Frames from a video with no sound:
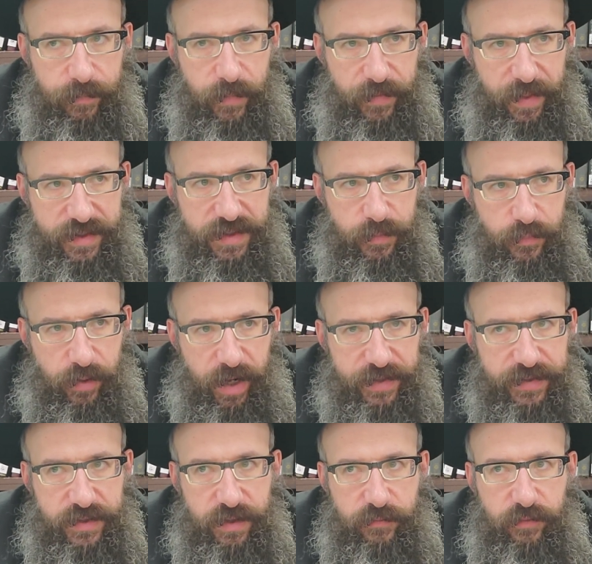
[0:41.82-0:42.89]
that's the
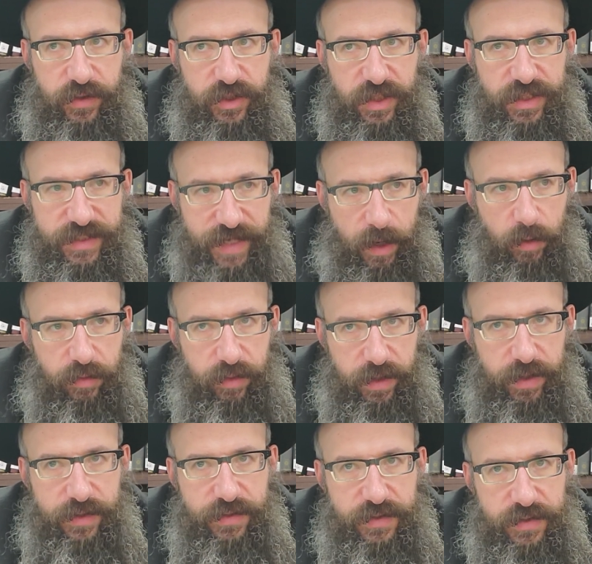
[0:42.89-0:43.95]
process of reaching south,
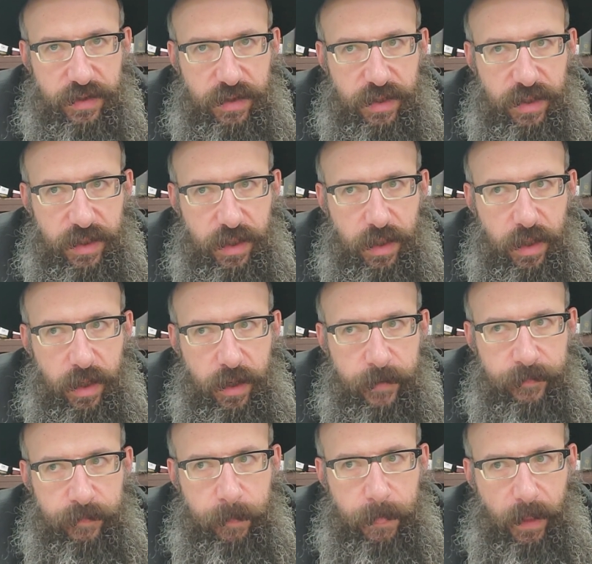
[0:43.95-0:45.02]
is the
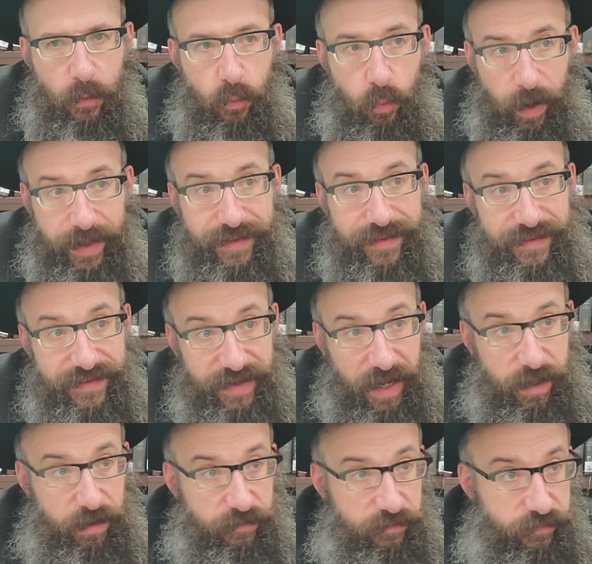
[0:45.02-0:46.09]
right
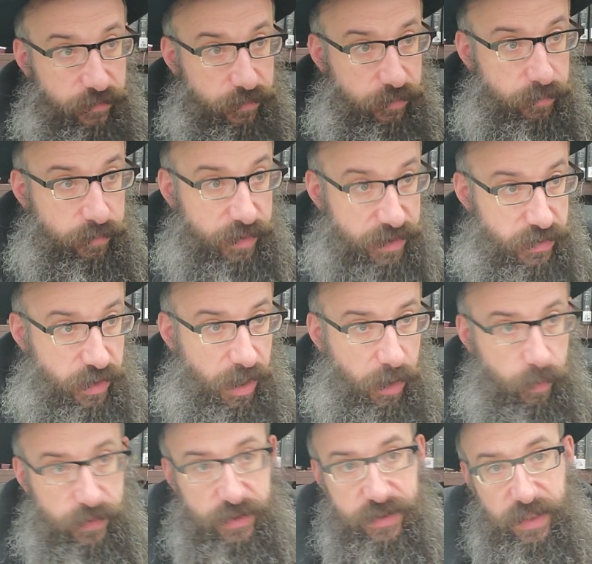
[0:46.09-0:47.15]
side of
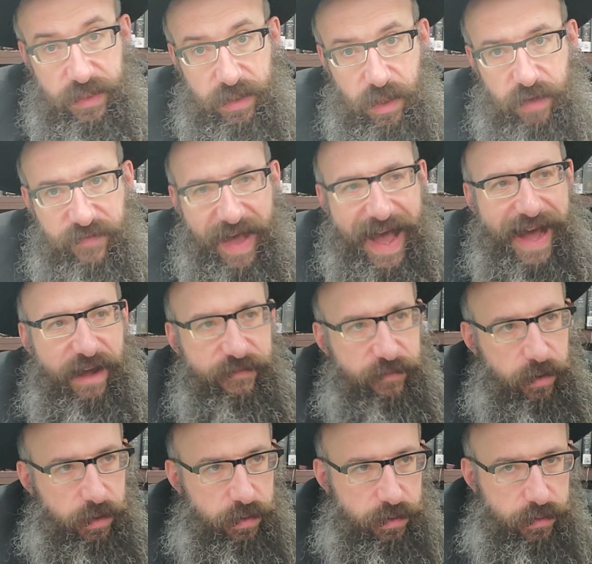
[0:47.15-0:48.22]
Mizrach, which is the idea of
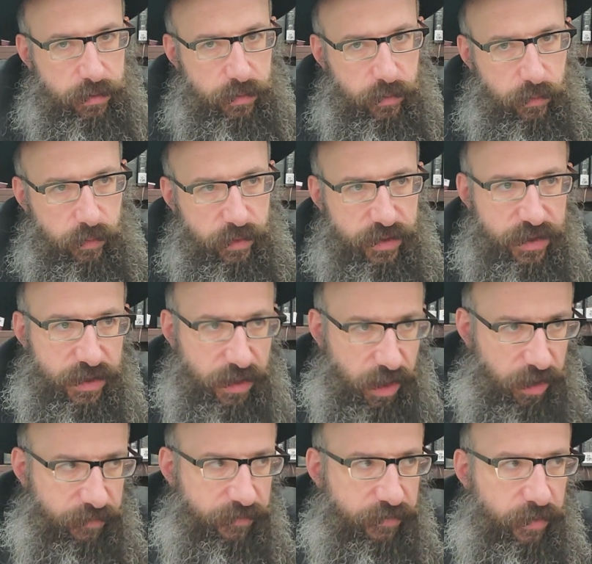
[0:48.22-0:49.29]
Ava, which is
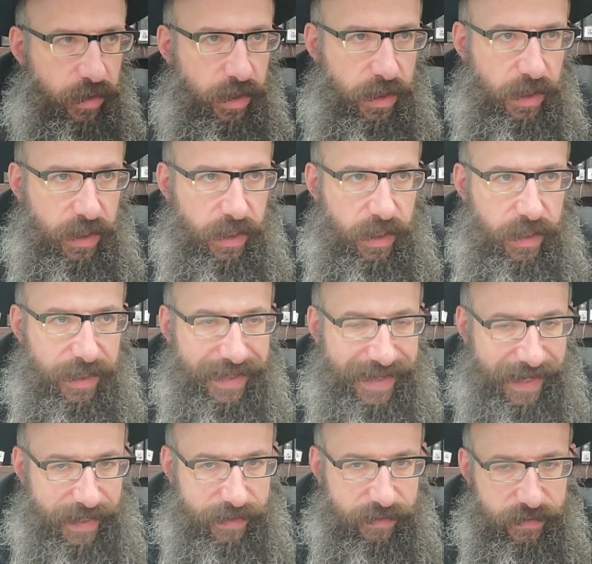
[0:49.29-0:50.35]
love,
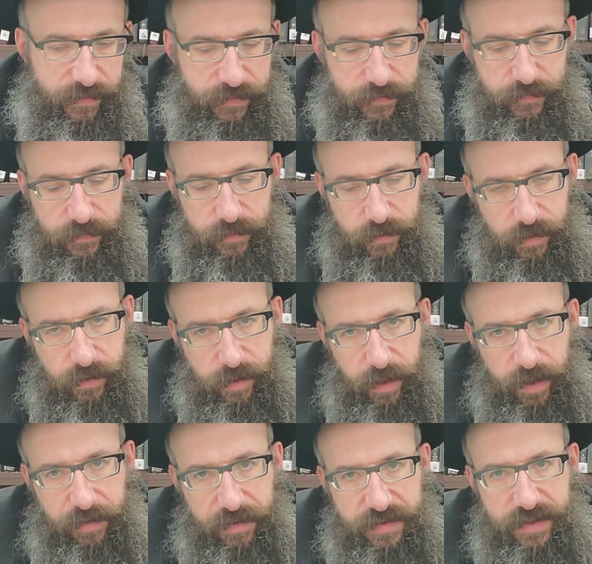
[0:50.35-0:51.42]
kindness.
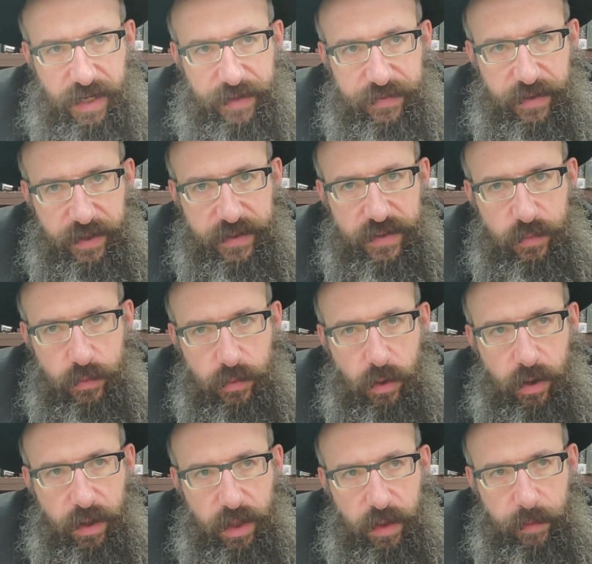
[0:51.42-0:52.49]
And in this context, we're
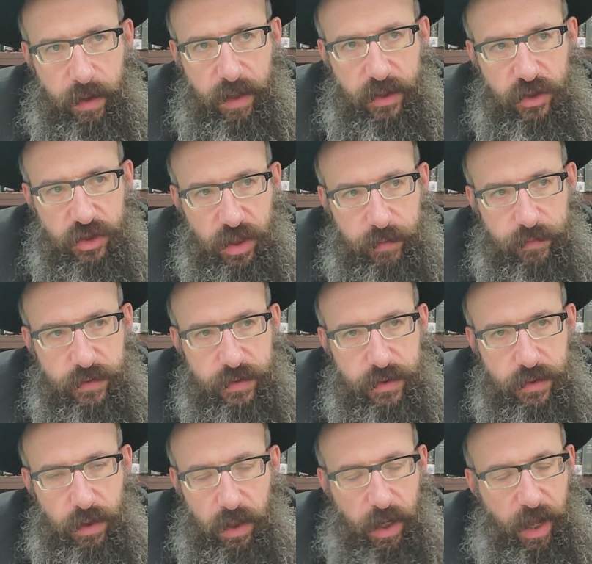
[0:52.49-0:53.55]
talking about
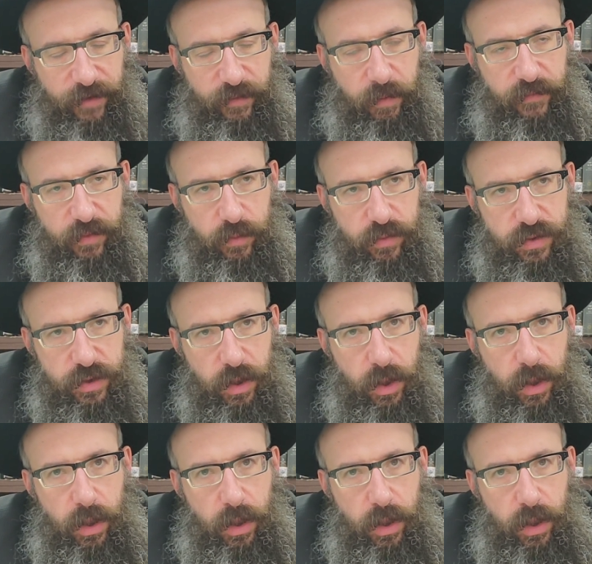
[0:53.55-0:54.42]
Hashem's, Avram Avinu's